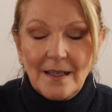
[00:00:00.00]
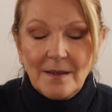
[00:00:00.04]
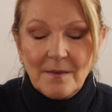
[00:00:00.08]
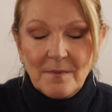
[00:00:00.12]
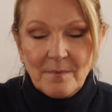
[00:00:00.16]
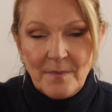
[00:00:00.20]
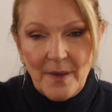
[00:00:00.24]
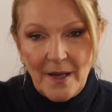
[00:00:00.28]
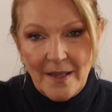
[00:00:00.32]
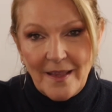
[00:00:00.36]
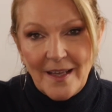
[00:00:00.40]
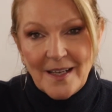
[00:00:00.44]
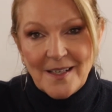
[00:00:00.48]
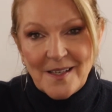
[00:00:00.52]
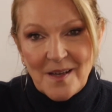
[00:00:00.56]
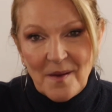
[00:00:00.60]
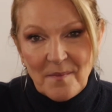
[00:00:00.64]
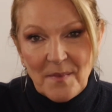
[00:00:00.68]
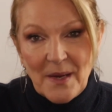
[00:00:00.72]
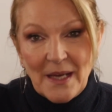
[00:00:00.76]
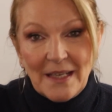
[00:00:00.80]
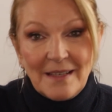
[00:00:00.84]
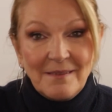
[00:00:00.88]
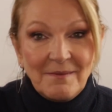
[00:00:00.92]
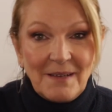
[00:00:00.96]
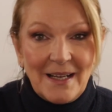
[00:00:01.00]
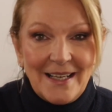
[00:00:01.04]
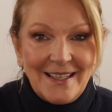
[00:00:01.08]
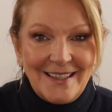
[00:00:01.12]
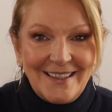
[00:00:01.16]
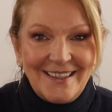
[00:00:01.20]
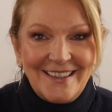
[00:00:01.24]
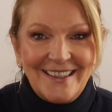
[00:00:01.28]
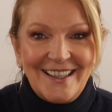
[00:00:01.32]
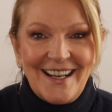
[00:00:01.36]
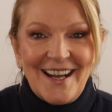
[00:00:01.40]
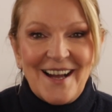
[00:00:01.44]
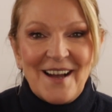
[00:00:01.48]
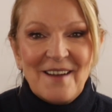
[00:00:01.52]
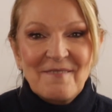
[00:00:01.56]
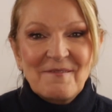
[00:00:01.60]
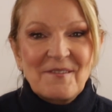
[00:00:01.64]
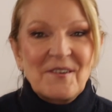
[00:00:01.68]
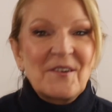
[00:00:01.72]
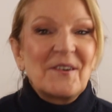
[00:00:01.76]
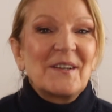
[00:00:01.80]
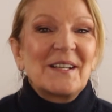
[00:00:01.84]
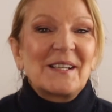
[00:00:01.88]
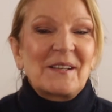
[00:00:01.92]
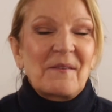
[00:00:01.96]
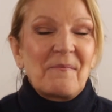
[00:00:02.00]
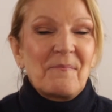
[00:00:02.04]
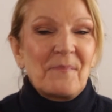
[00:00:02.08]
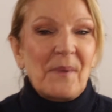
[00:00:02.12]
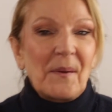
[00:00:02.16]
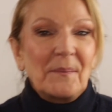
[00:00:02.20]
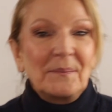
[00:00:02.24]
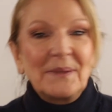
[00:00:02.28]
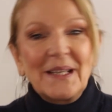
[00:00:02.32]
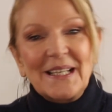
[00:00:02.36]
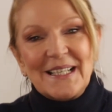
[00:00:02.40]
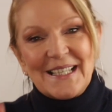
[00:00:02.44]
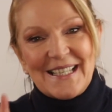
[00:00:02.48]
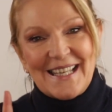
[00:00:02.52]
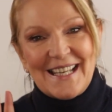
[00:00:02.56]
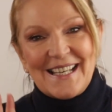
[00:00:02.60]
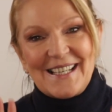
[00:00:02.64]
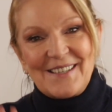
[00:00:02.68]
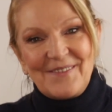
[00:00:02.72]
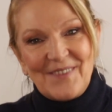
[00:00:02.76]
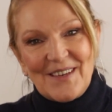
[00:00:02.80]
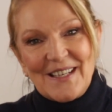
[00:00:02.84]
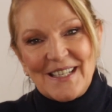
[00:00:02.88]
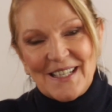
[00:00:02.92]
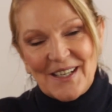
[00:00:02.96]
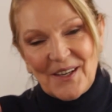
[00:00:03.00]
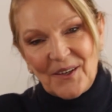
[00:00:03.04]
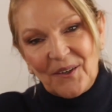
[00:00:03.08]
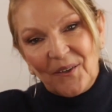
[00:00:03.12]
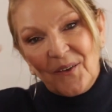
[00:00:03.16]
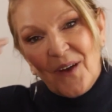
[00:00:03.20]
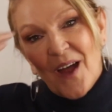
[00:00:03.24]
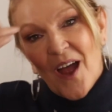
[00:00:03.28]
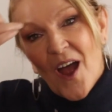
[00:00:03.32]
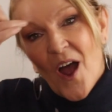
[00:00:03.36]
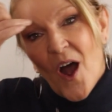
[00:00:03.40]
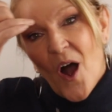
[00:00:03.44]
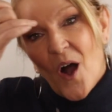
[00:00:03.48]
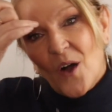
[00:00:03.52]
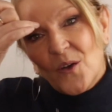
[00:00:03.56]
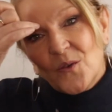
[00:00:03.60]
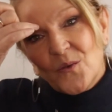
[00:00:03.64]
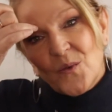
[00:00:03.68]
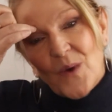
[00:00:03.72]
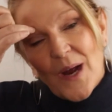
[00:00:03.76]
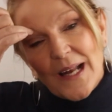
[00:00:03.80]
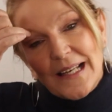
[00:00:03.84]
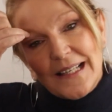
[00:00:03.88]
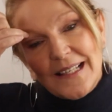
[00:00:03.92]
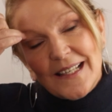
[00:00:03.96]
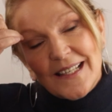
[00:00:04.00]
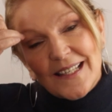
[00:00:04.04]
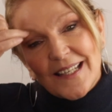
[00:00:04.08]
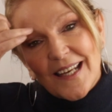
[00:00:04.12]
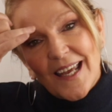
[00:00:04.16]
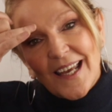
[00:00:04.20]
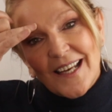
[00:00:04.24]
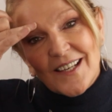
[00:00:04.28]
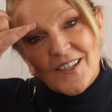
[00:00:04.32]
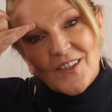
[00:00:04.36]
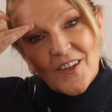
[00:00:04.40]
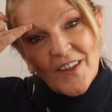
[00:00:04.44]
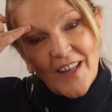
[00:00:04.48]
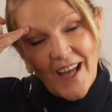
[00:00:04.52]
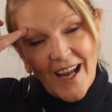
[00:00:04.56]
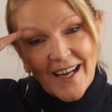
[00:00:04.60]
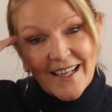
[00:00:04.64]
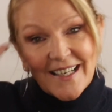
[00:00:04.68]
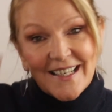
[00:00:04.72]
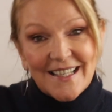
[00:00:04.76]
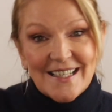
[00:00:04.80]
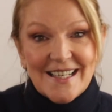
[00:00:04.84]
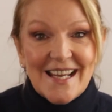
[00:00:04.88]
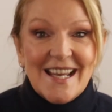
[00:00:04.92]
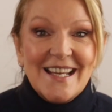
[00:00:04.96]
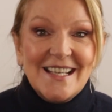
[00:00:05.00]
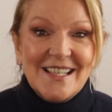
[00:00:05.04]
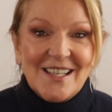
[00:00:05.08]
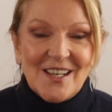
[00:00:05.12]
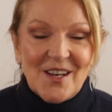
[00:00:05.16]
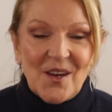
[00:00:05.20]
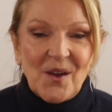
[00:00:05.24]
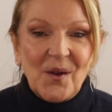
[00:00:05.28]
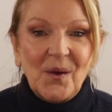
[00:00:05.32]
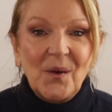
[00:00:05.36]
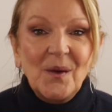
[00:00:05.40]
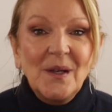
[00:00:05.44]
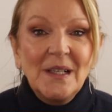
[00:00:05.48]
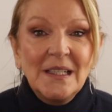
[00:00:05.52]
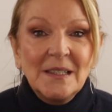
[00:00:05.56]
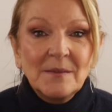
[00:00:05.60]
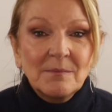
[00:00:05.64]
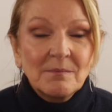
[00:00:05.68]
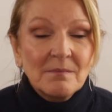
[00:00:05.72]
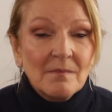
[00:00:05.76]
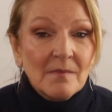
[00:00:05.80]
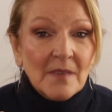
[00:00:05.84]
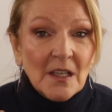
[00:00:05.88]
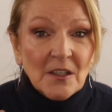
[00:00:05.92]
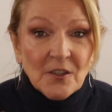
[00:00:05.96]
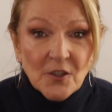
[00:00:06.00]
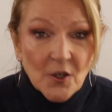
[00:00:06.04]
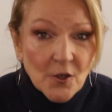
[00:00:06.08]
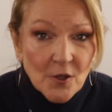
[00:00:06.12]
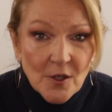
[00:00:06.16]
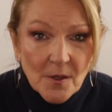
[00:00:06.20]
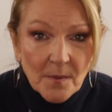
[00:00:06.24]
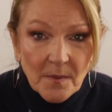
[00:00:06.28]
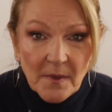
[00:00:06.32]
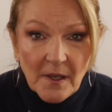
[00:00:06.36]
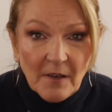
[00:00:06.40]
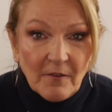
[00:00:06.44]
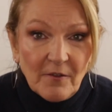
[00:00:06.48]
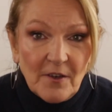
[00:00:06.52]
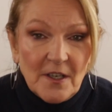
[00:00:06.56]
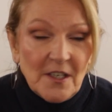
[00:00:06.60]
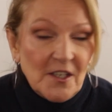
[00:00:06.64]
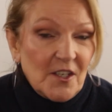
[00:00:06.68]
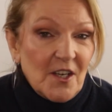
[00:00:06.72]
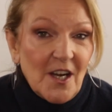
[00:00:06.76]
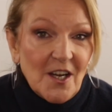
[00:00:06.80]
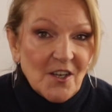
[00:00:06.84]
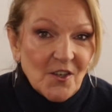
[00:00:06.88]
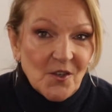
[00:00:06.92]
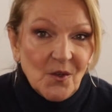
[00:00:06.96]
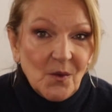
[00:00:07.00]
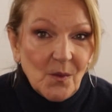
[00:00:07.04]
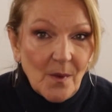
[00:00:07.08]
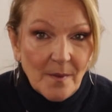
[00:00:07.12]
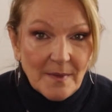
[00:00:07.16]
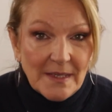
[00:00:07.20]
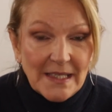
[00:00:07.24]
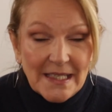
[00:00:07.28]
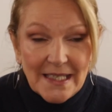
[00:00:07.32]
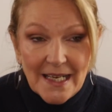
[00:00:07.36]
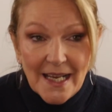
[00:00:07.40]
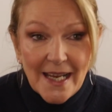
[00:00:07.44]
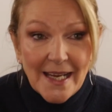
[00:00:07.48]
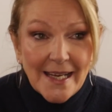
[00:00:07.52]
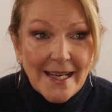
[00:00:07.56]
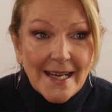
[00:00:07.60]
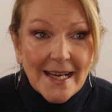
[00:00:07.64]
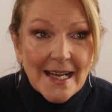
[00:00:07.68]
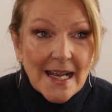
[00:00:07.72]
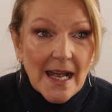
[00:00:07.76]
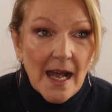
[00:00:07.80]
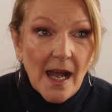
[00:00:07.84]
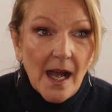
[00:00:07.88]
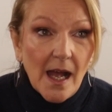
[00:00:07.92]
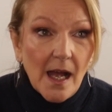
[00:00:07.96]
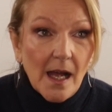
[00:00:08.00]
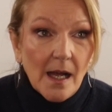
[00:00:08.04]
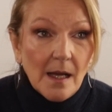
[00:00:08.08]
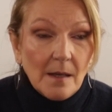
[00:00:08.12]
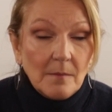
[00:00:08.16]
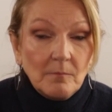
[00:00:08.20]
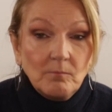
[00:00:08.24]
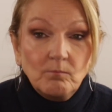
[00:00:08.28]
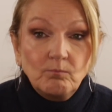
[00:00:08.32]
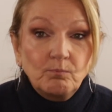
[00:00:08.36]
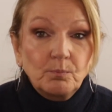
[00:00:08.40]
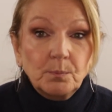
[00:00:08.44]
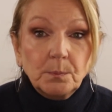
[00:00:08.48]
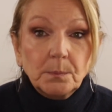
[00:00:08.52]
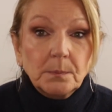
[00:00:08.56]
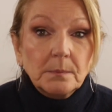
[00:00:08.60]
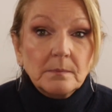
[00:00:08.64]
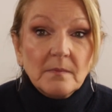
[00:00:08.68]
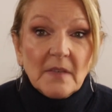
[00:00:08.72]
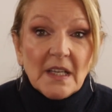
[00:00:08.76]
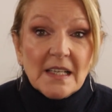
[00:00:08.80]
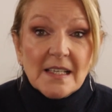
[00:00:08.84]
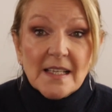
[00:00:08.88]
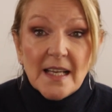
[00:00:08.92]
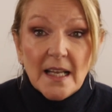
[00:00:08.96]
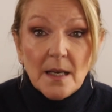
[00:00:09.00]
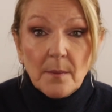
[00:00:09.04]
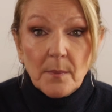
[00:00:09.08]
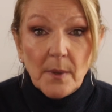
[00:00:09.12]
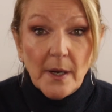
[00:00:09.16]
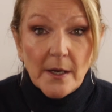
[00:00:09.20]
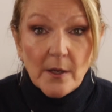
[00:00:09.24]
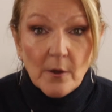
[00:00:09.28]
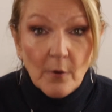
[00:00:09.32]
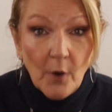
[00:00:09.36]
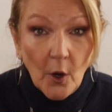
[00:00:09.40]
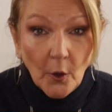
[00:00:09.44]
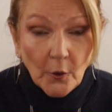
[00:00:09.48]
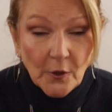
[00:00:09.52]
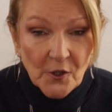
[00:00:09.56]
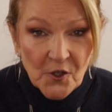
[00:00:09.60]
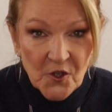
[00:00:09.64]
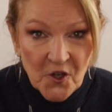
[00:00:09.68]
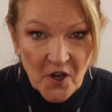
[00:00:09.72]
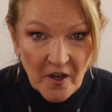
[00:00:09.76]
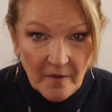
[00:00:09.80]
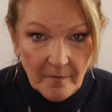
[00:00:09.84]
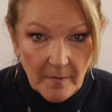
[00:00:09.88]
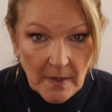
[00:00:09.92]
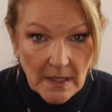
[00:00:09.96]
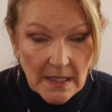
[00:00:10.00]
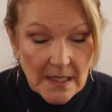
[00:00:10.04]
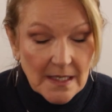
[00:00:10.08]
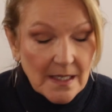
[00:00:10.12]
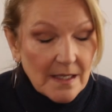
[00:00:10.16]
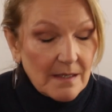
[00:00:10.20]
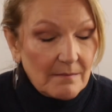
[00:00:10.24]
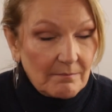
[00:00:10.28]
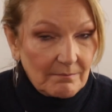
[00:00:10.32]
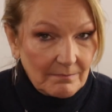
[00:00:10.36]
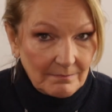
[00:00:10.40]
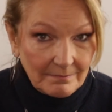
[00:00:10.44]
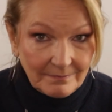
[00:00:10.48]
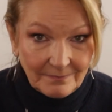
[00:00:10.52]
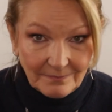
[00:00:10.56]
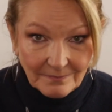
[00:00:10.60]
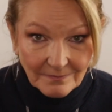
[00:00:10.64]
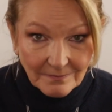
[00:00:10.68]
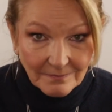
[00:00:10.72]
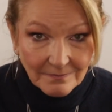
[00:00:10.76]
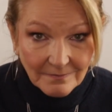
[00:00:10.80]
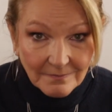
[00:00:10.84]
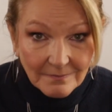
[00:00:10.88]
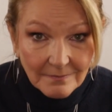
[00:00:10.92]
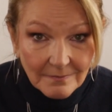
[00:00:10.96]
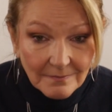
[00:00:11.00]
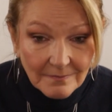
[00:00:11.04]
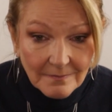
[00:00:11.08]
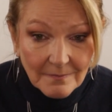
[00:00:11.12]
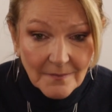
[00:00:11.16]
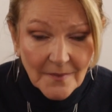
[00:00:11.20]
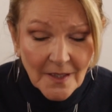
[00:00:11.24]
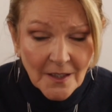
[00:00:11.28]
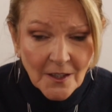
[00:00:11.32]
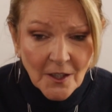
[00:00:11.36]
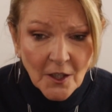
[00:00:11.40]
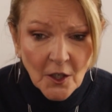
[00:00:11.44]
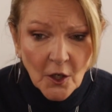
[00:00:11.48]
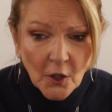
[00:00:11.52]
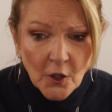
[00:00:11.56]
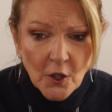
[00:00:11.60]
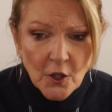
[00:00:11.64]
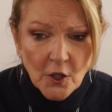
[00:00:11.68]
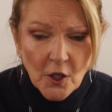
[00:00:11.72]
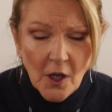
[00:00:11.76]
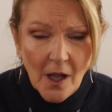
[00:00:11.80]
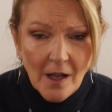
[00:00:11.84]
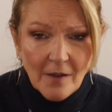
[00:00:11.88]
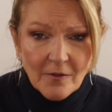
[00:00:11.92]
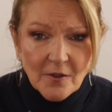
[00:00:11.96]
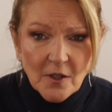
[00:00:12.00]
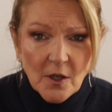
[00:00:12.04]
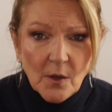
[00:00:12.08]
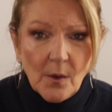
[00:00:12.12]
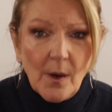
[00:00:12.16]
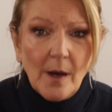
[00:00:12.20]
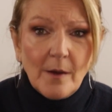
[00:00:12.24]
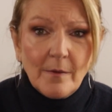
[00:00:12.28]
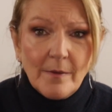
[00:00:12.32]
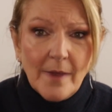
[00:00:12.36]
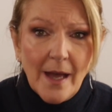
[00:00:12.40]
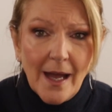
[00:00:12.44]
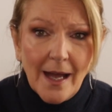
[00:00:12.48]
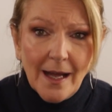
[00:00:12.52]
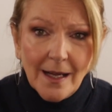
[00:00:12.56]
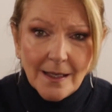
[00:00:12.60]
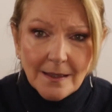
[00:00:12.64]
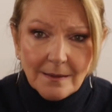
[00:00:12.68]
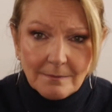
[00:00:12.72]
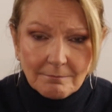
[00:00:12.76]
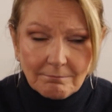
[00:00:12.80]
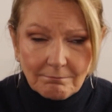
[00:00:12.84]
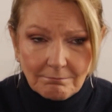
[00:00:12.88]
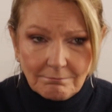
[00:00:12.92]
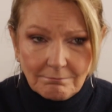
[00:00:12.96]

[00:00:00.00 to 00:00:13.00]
By that I mean I'm going to publish this video on Wednesday so that I can say to you, do something for International Women's Day. Celebrate your own achievements. You know, you don't have to go out there